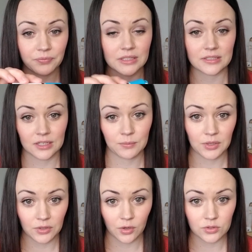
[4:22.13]
is going to be
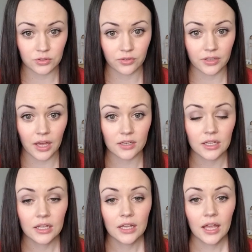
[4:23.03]
your go-to for that.
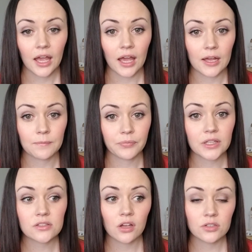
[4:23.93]

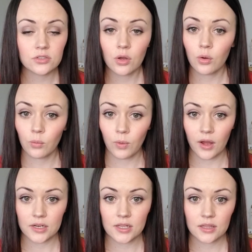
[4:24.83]
It's also
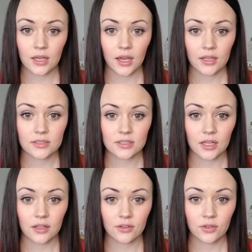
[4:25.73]
one that
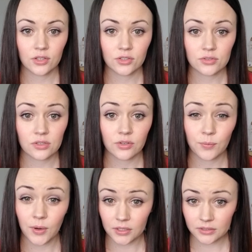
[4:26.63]
you can use if you're
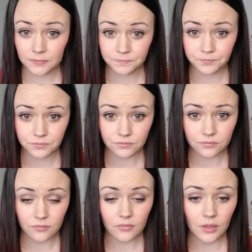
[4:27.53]
pregnant,
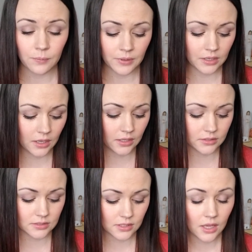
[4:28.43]

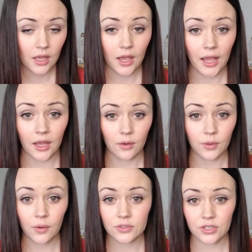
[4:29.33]
because we
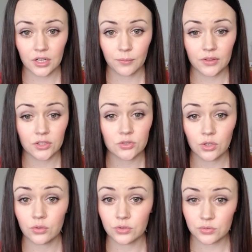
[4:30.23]
always recommend that you
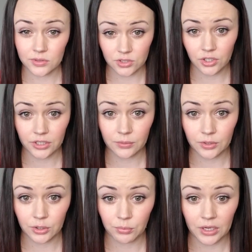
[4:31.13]
don't use wintergreen when
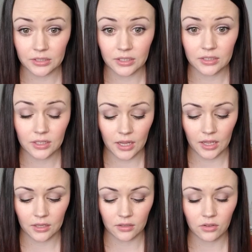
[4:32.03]
you're pregnant,
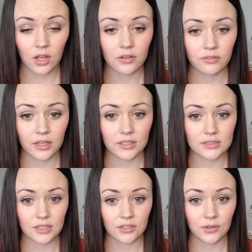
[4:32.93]
and a lot of ladies
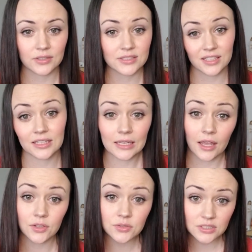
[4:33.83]
I know are sad they
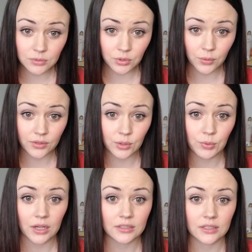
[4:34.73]
can't use Deep Blue when they're
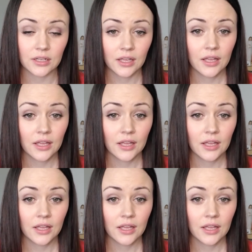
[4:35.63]
pregnant